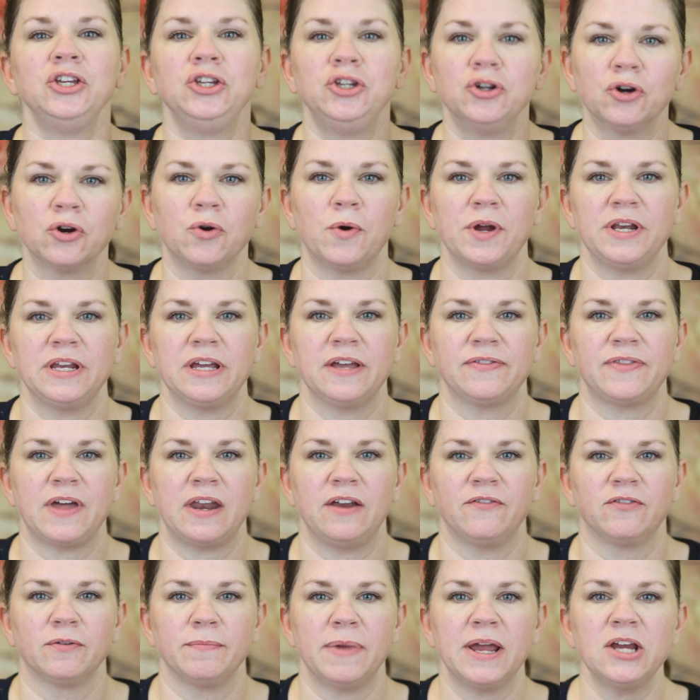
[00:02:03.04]
you're going to get
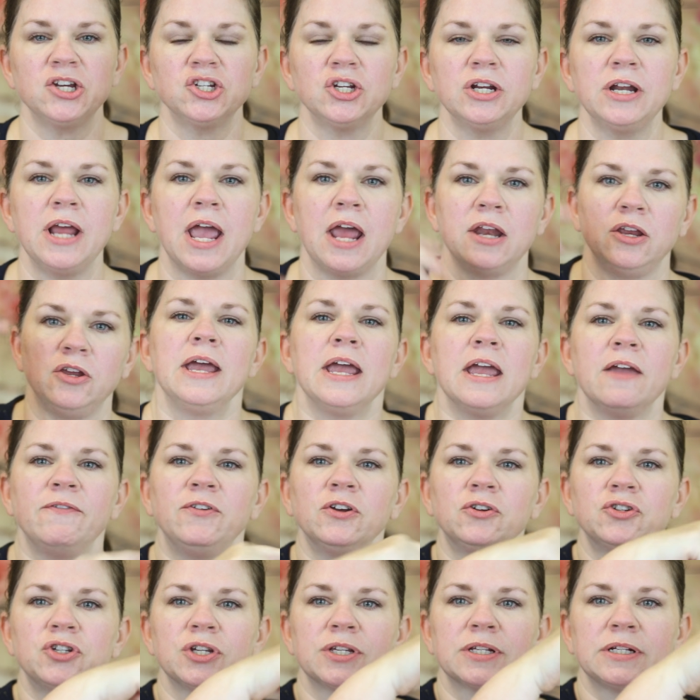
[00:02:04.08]
that information. And if
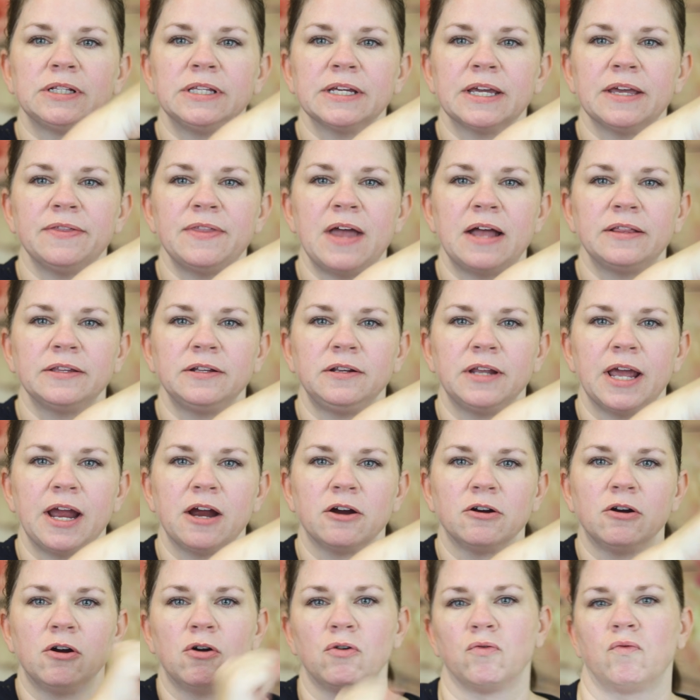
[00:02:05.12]
you'll just click in that little
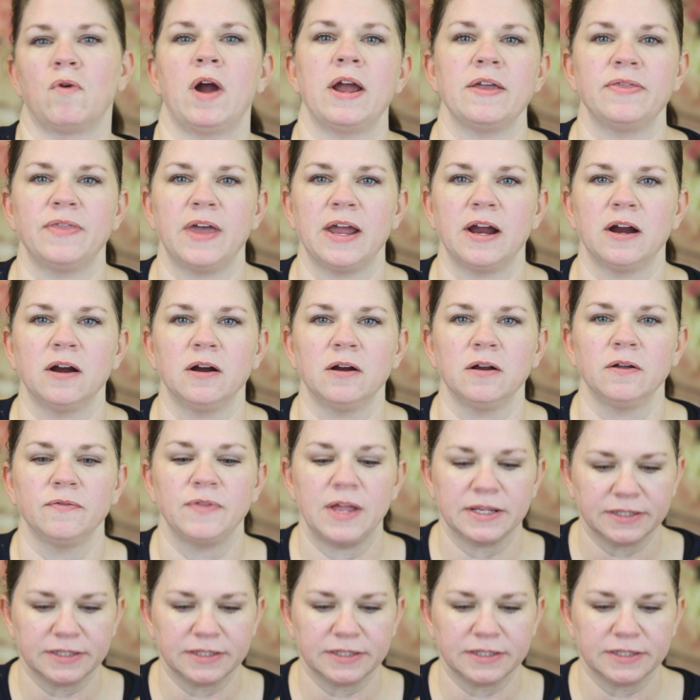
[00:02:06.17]
arrow right there,